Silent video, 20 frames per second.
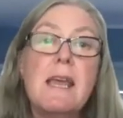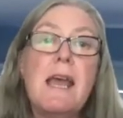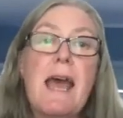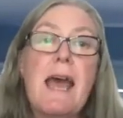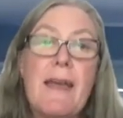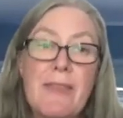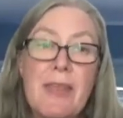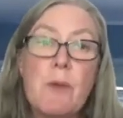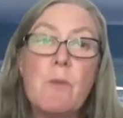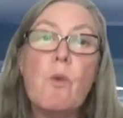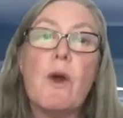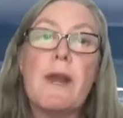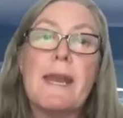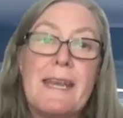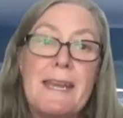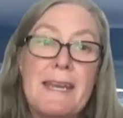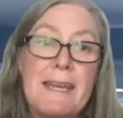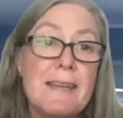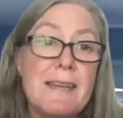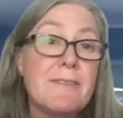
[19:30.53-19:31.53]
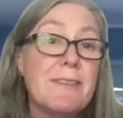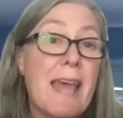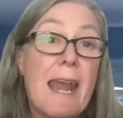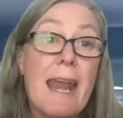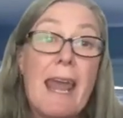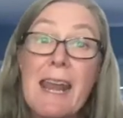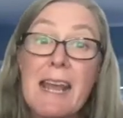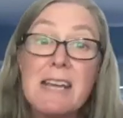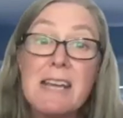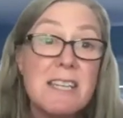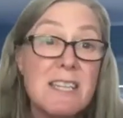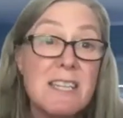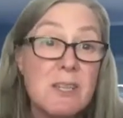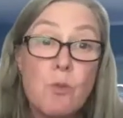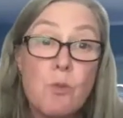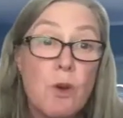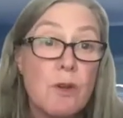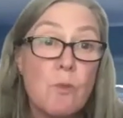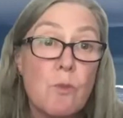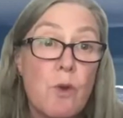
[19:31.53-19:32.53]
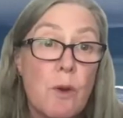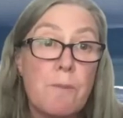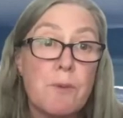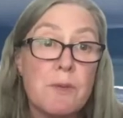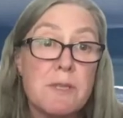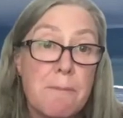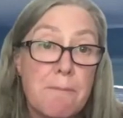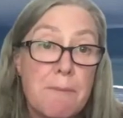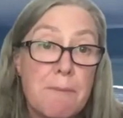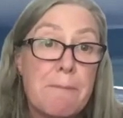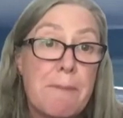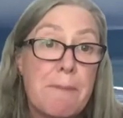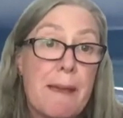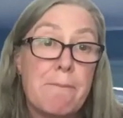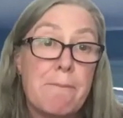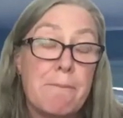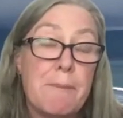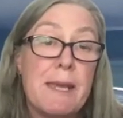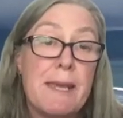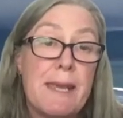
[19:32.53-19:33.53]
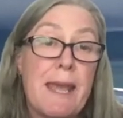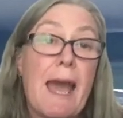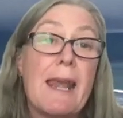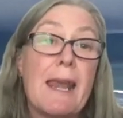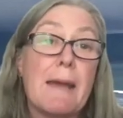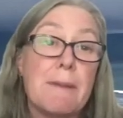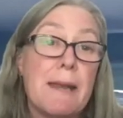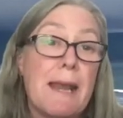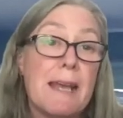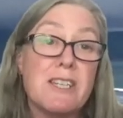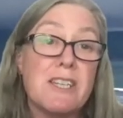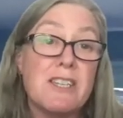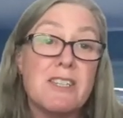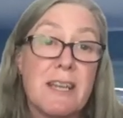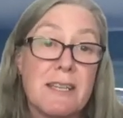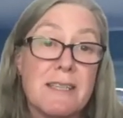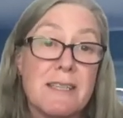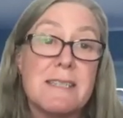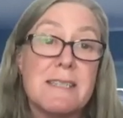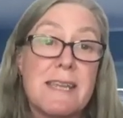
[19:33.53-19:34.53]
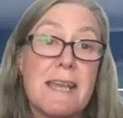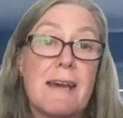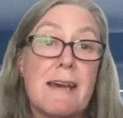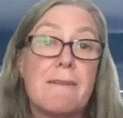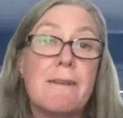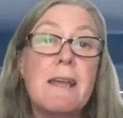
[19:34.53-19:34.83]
and then what hinders that, and actually just what puts a big gate up and actually shuts it down.